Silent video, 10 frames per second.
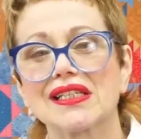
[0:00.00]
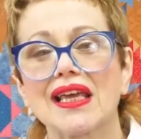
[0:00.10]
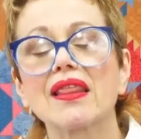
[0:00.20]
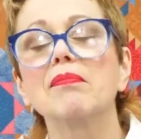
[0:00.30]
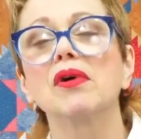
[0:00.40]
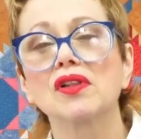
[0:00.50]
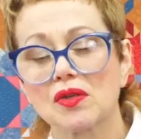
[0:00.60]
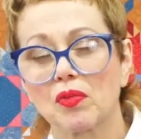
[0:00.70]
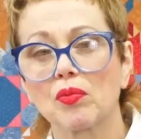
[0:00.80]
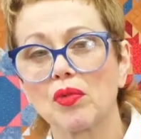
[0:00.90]
together,
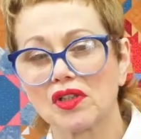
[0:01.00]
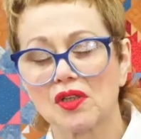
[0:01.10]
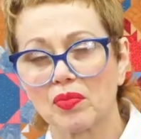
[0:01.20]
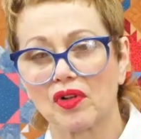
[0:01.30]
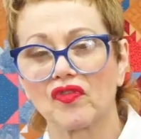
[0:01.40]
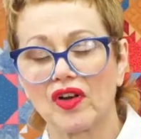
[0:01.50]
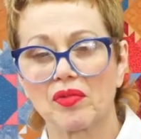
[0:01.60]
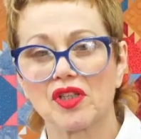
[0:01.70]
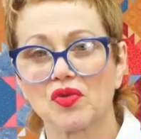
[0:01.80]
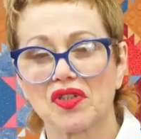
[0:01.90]
multiple
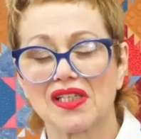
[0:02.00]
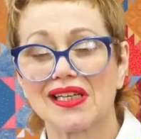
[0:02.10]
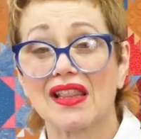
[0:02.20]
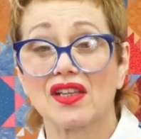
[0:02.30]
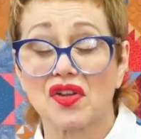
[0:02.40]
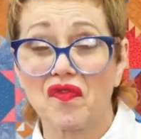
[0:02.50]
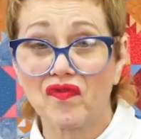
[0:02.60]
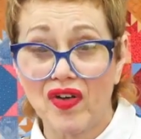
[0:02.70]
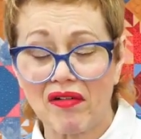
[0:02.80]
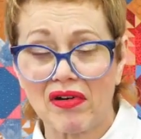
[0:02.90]
filaments twisted together, so
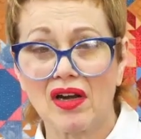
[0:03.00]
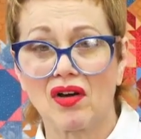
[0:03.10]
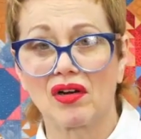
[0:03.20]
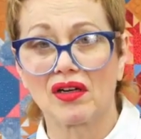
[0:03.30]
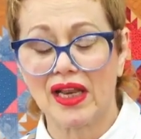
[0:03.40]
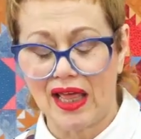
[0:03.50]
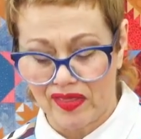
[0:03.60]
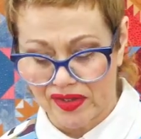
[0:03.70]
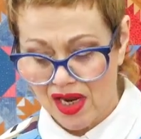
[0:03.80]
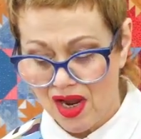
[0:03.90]
very long
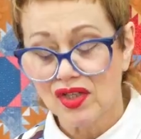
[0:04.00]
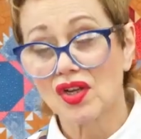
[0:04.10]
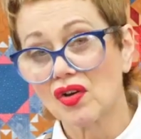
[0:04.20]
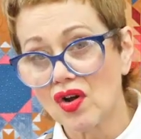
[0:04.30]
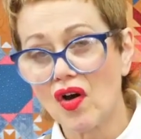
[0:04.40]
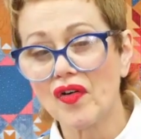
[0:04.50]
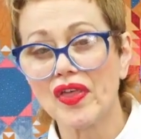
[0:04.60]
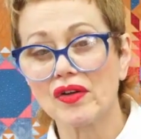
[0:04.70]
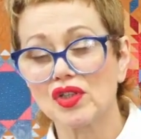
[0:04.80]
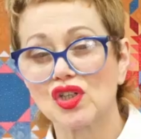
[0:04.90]
lengths, so not
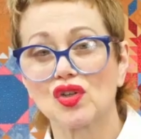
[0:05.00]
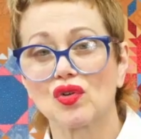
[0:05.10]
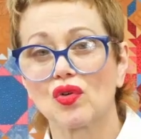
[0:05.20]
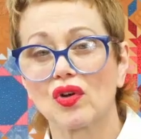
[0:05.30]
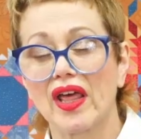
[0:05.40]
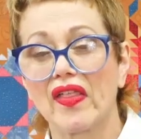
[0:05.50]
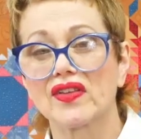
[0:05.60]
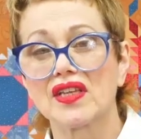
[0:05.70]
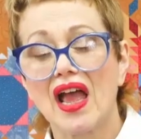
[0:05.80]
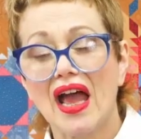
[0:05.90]
those short
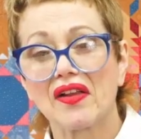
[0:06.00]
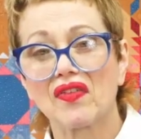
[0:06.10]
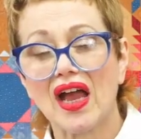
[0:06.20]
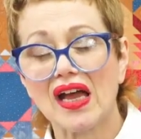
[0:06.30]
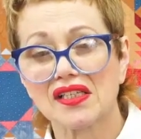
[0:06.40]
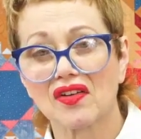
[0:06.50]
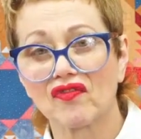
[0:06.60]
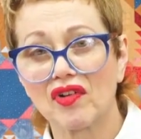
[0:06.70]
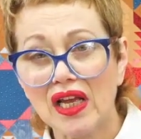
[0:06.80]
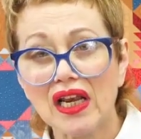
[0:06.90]
lengths. And if it has a
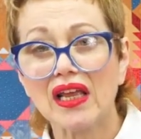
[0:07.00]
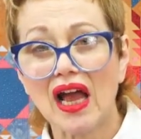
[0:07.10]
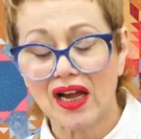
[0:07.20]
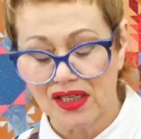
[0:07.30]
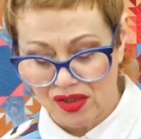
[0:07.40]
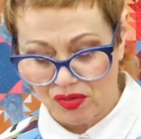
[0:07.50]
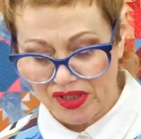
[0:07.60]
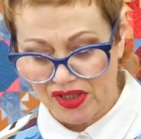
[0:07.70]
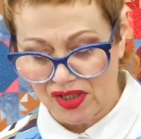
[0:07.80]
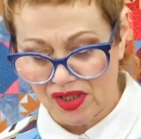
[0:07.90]
really high
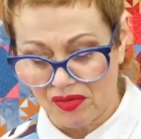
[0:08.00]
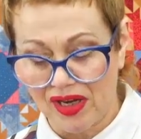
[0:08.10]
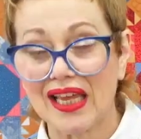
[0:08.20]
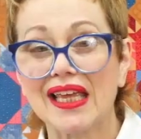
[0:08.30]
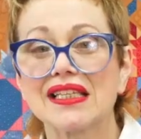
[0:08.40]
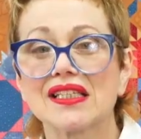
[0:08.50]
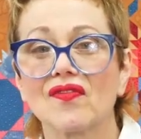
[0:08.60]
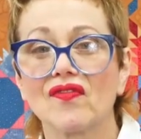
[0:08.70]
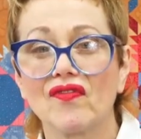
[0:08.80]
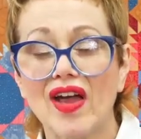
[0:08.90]
twist to it, it's
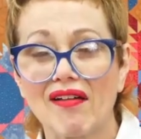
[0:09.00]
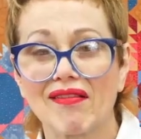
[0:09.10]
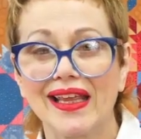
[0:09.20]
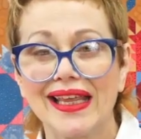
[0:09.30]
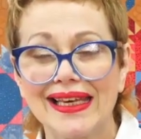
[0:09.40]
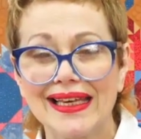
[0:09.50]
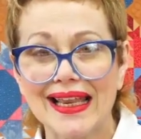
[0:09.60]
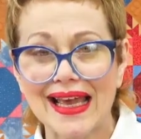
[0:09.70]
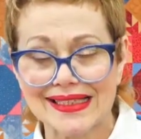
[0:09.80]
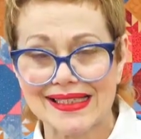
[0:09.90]
very
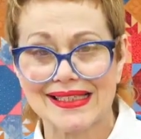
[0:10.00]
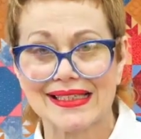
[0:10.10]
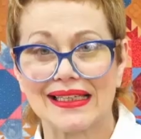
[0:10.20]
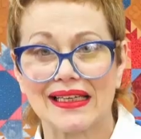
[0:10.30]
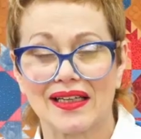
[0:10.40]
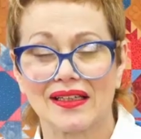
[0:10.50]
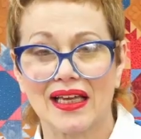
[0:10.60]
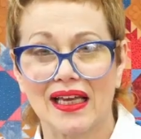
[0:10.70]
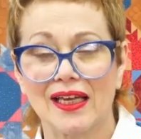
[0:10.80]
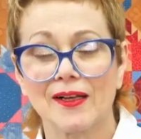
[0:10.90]
elastic.
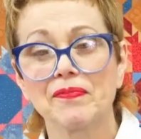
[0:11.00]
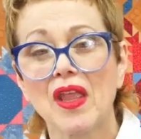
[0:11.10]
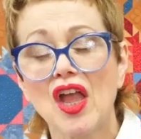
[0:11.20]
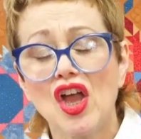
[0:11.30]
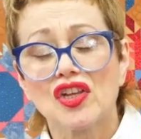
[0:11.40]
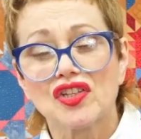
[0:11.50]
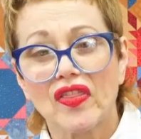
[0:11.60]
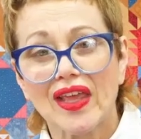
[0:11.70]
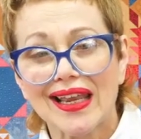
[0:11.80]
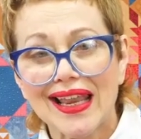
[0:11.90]
Okay, so
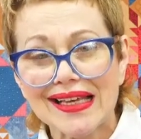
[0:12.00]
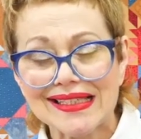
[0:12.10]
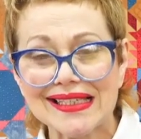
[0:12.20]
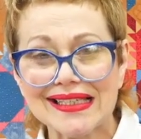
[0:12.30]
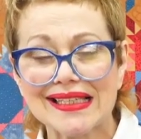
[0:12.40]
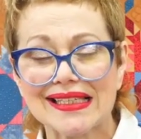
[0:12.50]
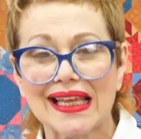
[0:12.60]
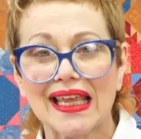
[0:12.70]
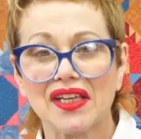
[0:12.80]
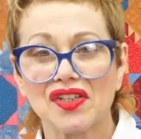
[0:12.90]
the
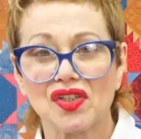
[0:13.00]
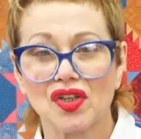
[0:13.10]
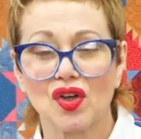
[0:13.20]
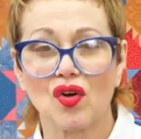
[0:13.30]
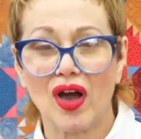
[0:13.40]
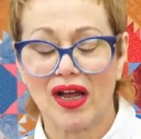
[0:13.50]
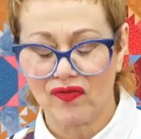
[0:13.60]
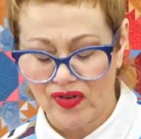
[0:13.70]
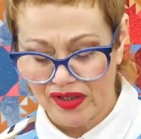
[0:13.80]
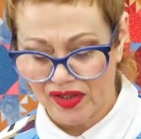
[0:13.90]
elasticity is to your
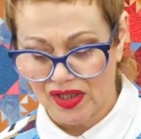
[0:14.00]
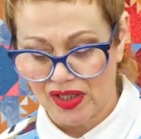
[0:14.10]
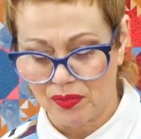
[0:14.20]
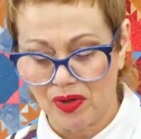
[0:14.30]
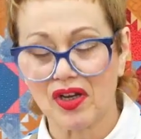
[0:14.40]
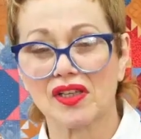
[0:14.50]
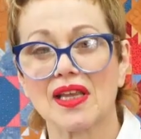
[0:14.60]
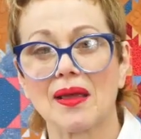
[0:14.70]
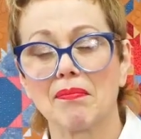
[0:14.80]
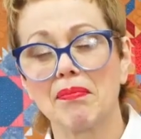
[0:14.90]
advantage, because
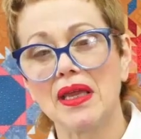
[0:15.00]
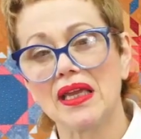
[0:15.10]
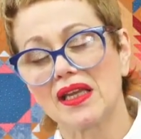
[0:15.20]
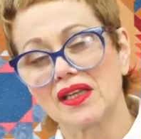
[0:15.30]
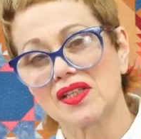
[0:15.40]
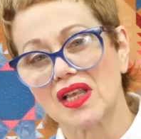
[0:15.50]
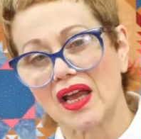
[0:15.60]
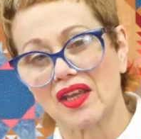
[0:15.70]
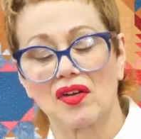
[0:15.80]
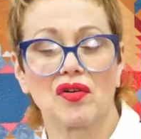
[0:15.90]
it means
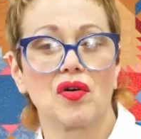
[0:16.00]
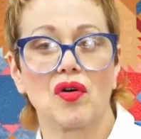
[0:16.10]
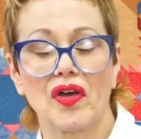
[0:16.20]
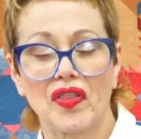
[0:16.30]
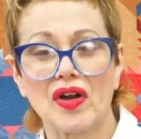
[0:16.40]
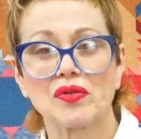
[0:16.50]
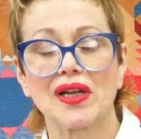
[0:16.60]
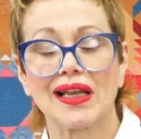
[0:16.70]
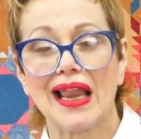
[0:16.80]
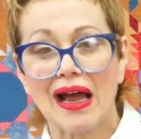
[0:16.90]
that your thread
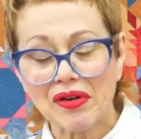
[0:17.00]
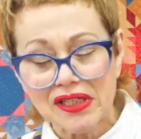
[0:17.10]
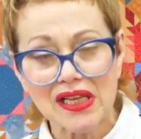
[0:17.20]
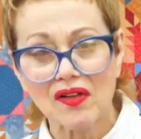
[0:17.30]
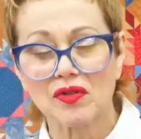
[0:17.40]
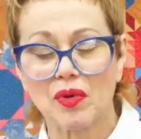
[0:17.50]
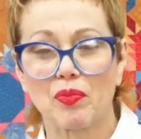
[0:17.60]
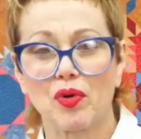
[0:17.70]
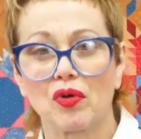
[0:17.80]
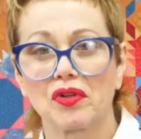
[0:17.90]
will allow itself to be
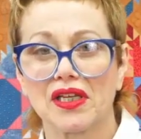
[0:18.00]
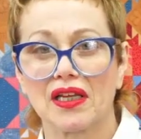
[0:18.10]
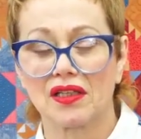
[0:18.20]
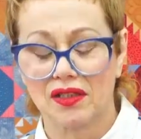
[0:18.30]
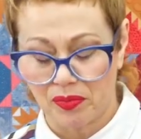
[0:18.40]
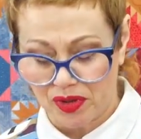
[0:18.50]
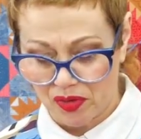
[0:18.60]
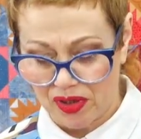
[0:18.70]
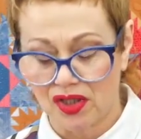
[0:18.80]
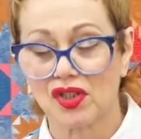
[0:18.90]
pulled in
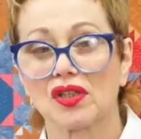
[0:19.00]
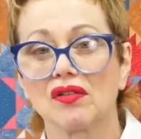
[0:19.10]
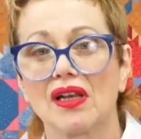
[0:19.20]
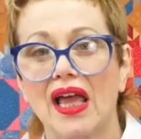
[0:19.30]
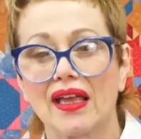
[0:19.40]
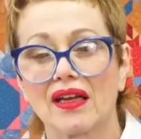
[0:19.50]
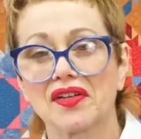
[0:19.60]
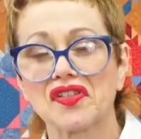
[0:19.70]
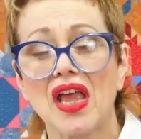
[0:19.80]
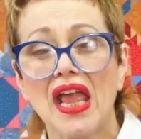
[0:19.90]
between the two
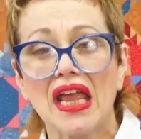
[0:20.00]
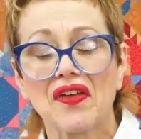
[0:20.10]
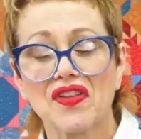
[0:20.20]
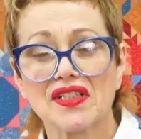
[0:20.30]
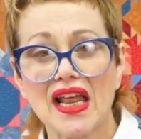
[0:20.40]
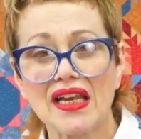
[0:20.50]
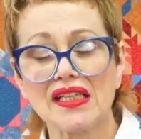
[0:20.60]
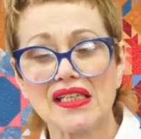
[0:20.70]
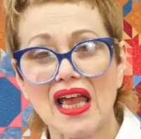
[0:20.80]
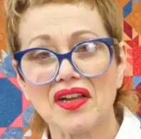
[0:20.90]
layers. If there's any
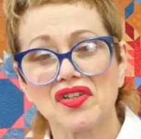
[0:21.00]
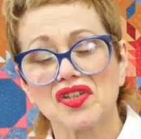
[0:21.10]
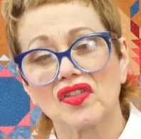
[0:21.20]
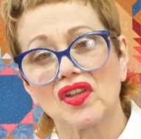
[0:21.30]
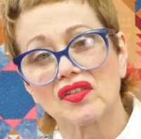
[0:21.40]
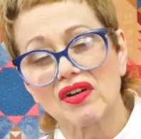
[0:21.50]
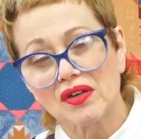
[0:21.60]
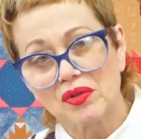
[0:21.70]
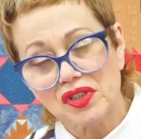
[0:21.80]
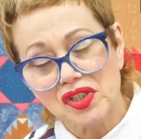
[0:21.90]
tension, the
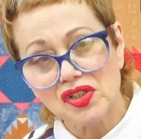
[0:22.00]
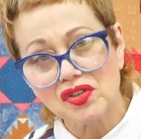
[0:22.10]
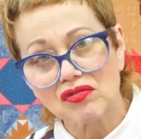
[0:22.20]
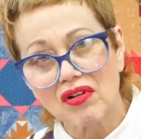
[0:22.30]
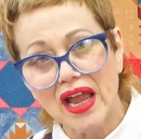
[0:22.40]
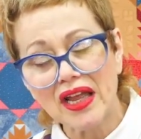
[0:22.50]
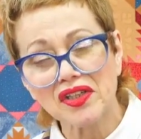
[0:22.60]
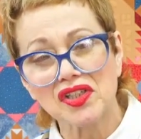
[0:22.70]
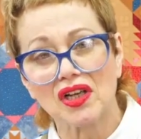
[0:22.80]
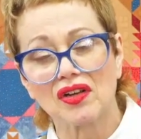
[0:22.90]
thread will
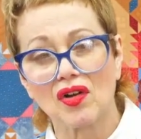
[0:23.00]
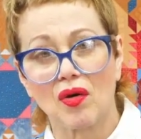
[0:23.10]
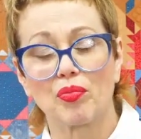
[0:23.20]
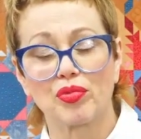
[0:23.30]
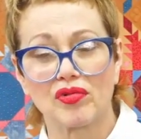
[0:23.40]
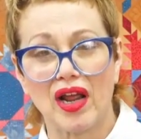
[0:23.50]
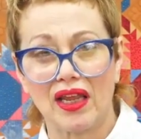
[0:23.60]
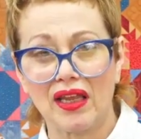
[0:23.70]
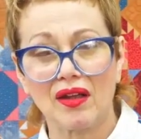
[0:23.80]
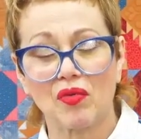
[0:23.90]
stretch and not
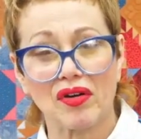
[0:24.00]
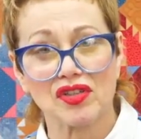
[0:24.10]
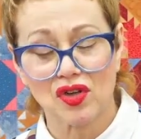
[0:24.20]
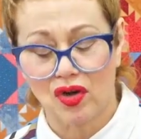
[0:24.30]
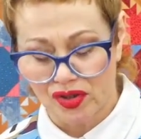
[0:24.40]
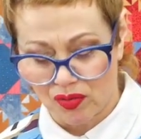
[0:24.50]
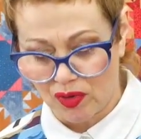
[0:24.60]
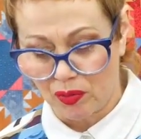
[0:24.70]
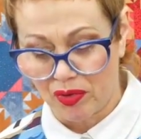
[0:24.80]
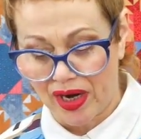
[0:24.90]
break, whereas cotton
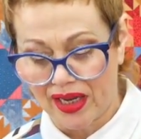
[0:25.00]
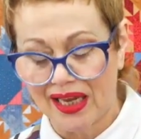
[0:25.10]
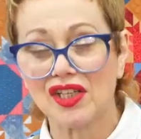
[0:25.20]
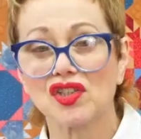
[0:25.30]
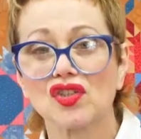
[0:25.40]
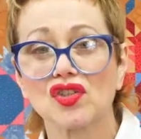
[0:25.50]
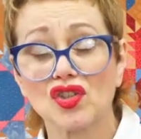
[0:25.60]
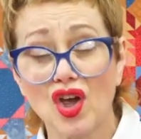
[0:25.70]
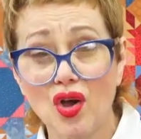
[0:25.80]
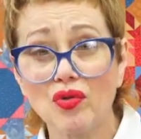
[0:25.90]
will break. It's
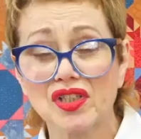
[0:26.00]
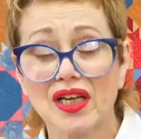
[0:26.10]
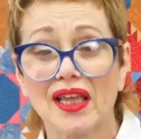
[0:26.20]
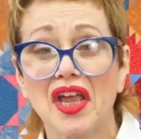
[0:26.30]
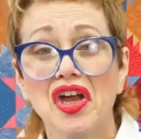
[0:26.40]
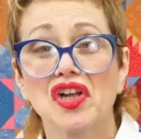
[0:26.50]
totally